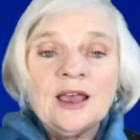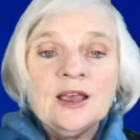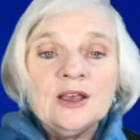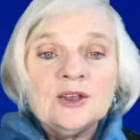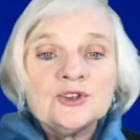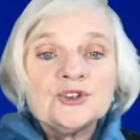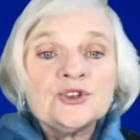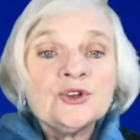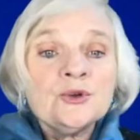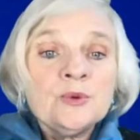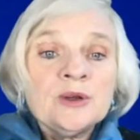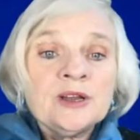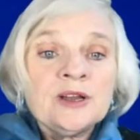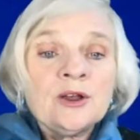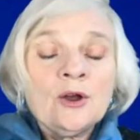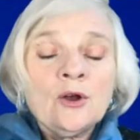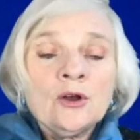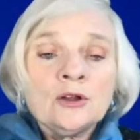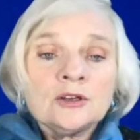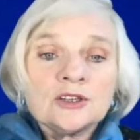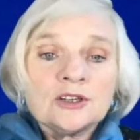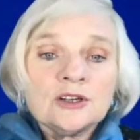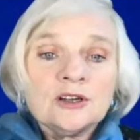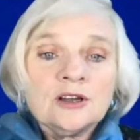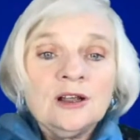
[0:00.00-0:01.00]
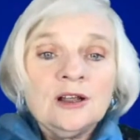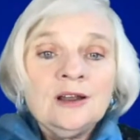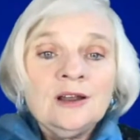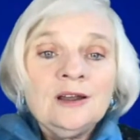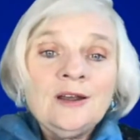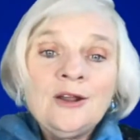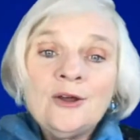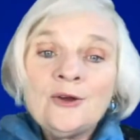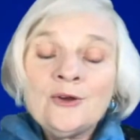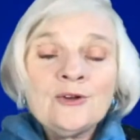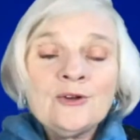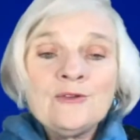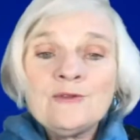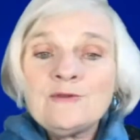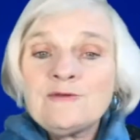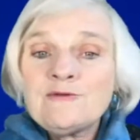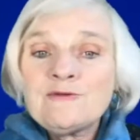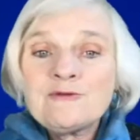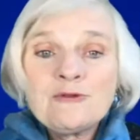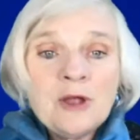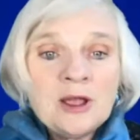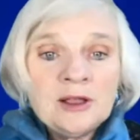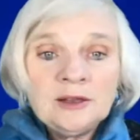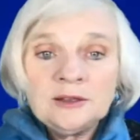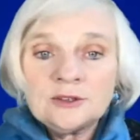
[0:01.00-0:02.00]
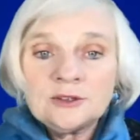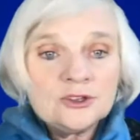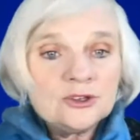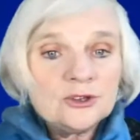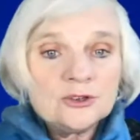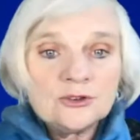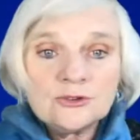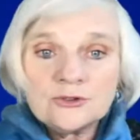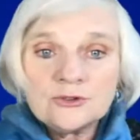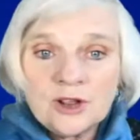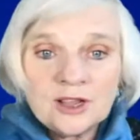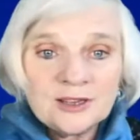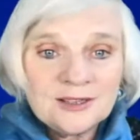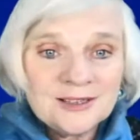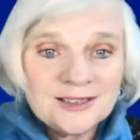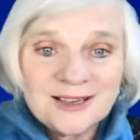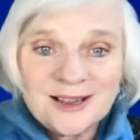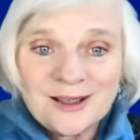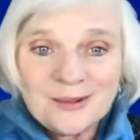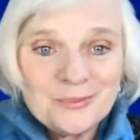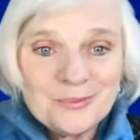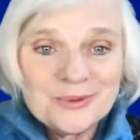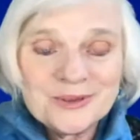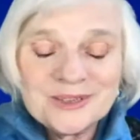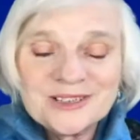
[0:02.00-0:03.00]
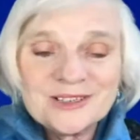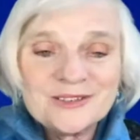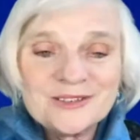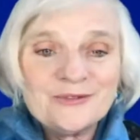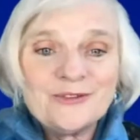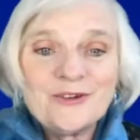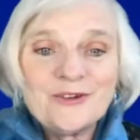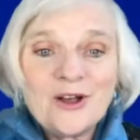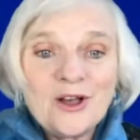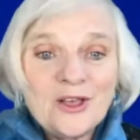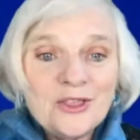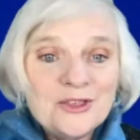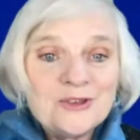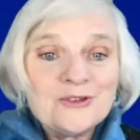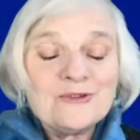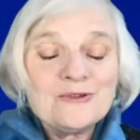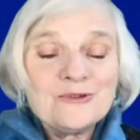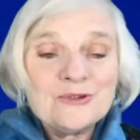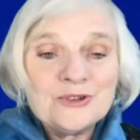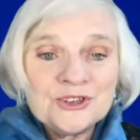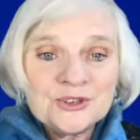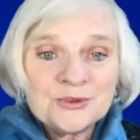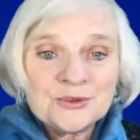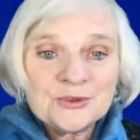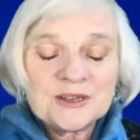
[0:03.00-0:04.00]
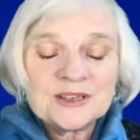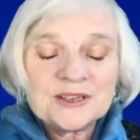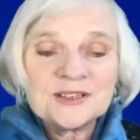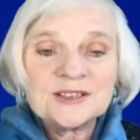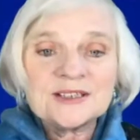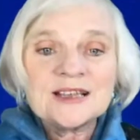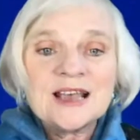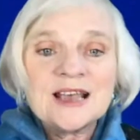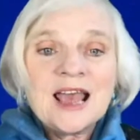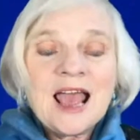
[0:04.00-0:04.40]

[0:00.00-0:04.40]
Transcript: So we got a local friend to dress up as Father Christmas,